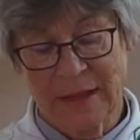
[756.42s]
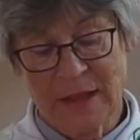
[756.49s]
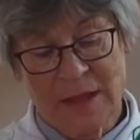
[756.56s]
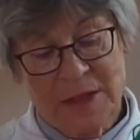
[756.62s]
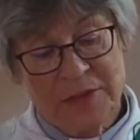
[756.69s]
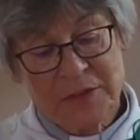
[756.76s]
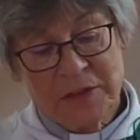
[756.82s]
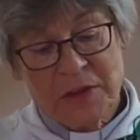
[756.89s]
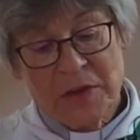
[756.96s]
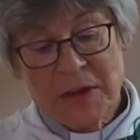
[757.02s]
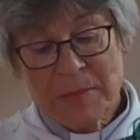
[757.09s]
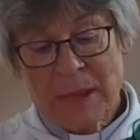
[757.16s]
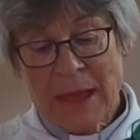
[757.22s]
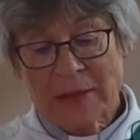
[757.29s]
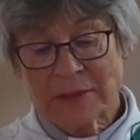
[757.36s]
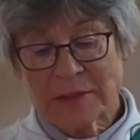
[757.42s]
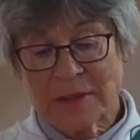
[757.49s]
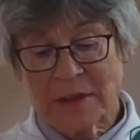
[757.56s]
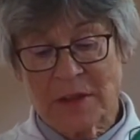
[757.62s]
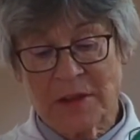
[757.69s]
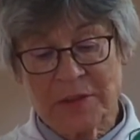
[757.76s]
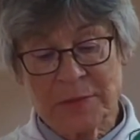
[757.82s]
So going back to the
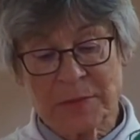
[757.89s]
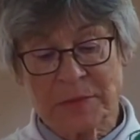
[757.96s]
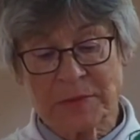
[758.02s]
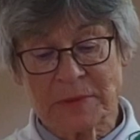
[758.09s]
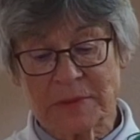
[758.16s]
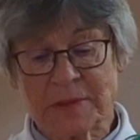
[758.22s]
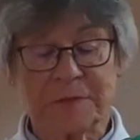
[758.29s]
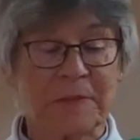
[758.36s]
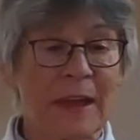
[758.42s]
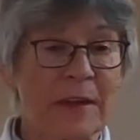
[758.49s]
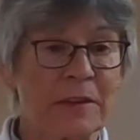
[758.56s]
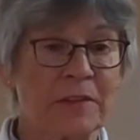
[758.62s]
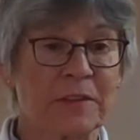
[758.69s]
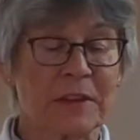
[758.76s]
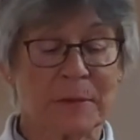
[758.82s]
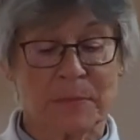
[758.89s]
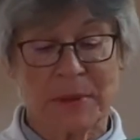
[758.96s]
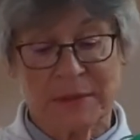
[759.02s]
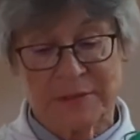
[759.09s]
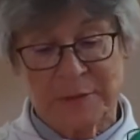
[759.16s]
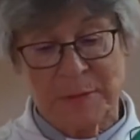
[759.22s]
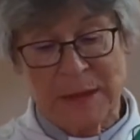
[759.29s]
gospel, the Pharisee
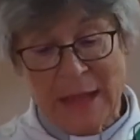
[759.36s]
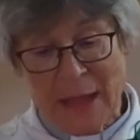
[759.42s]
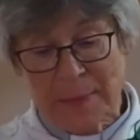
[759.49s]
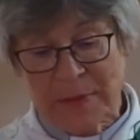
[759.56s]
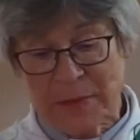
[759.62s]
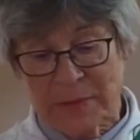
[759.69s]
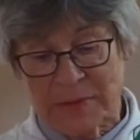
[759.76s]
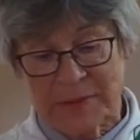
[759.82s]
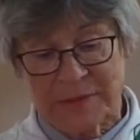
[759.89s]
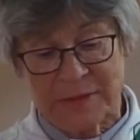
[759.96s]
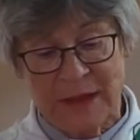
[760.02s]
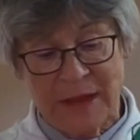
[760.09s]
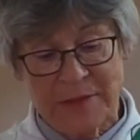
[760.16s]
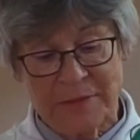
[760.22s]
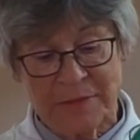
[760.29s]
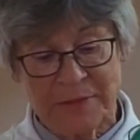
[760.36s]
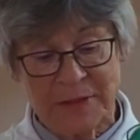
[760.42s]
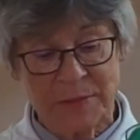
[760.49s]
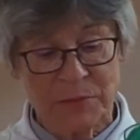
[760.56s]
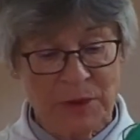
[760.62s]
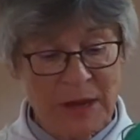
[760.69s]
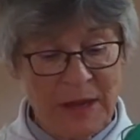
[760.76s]
appears to be happy with his life. He
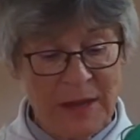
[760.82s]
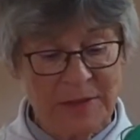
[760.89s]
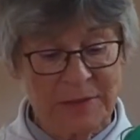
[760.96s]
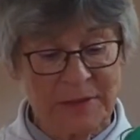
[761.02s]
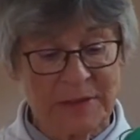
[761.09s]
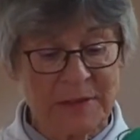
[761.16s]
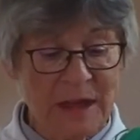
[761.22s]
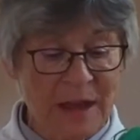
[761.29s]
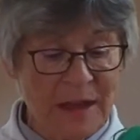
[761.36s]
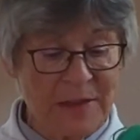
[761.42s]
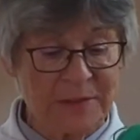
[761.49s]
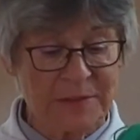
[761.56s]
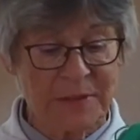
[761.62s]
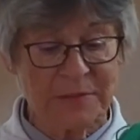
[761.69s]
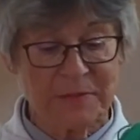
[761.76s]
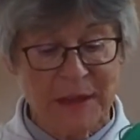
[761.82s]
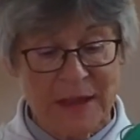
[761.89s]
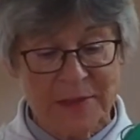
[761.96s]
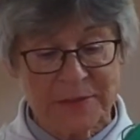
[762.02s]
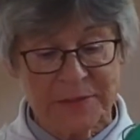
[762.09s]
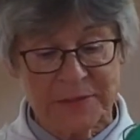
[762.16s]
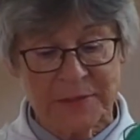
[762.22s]
prays, he tithes, he
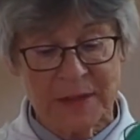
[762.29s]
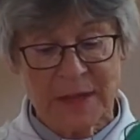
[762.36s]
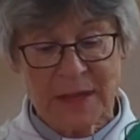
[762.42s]
fasts.